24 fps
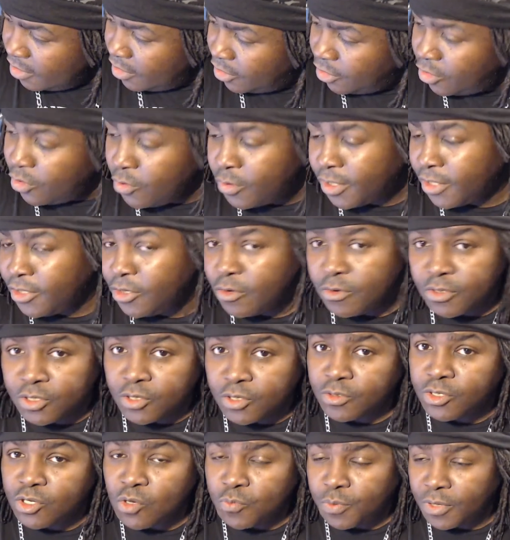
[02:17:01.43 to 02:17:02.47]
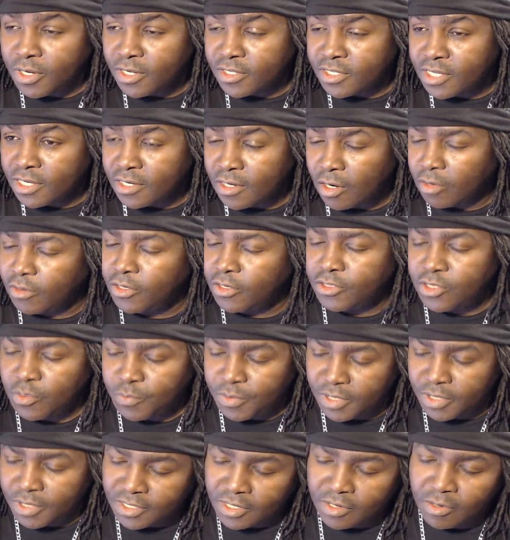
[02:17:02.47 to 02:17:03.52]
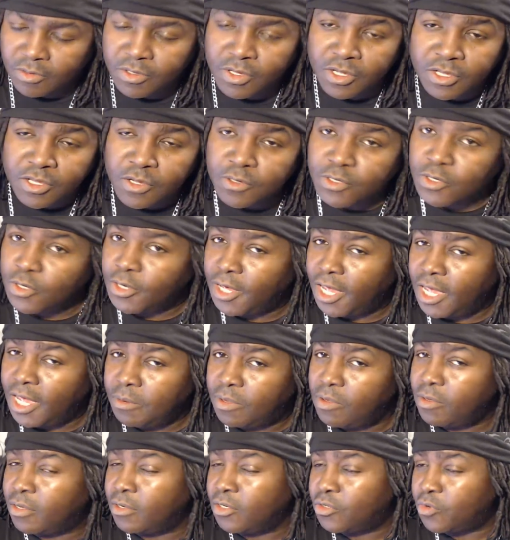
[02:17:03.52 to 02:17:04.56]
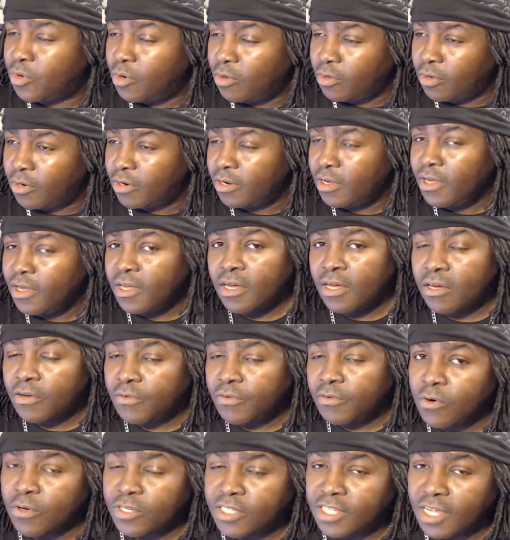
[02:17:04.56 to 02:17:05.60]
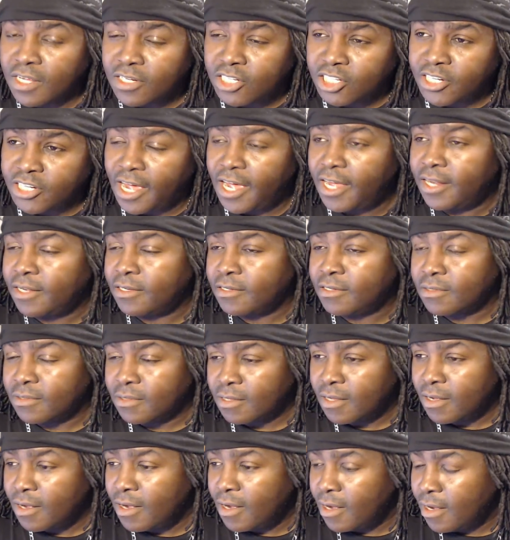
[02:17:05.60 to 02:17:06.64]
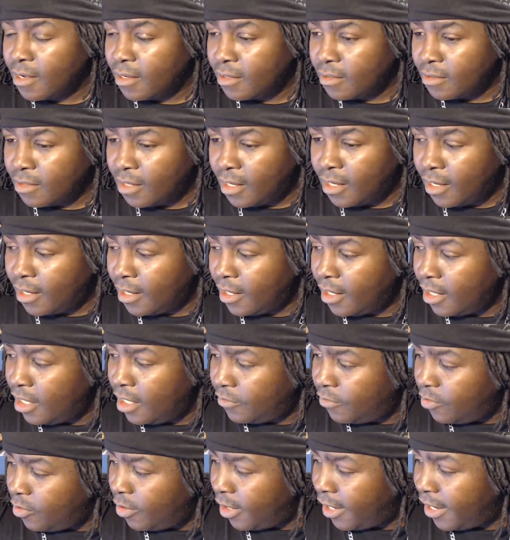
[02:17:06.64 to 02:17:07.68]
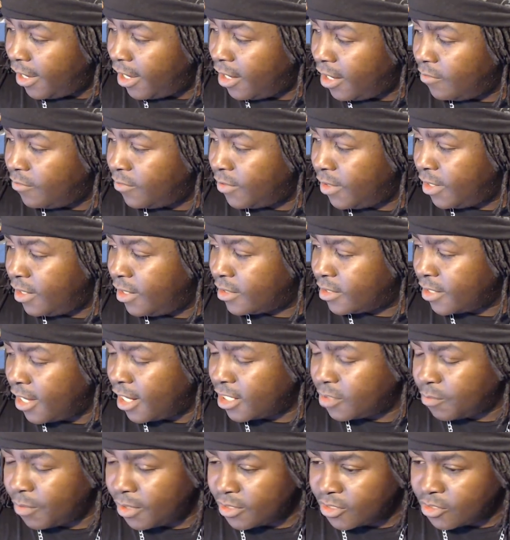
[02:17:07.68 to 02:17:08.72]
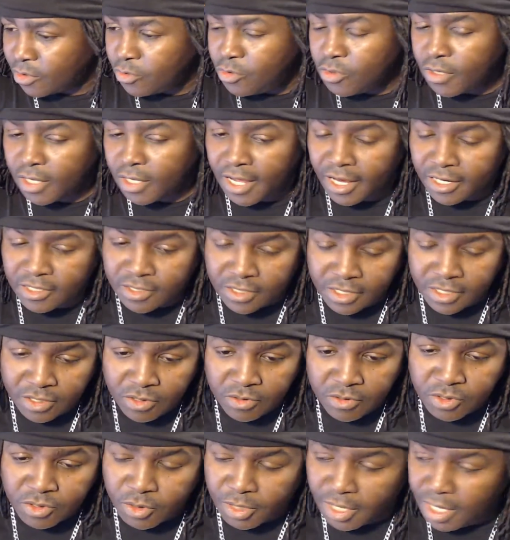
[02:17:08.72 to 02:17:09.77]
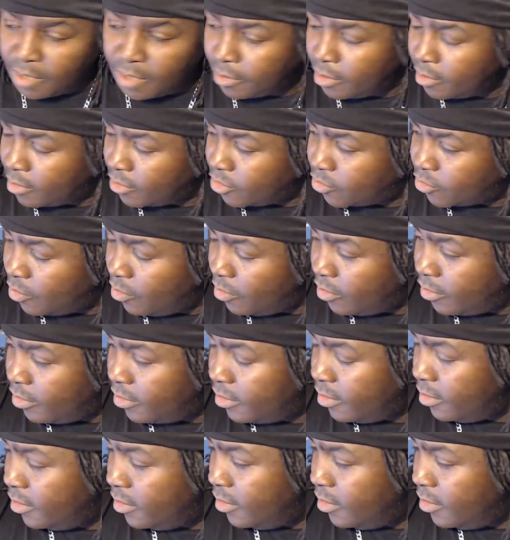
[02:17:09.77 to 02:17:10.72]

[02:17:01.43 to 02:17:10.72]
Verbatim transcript: you can use your Super Nintendo or your Super Nintendo. You can use your GameCube controller for Sunshine uh, if you have the attachment. So you can actually use your GameCube controller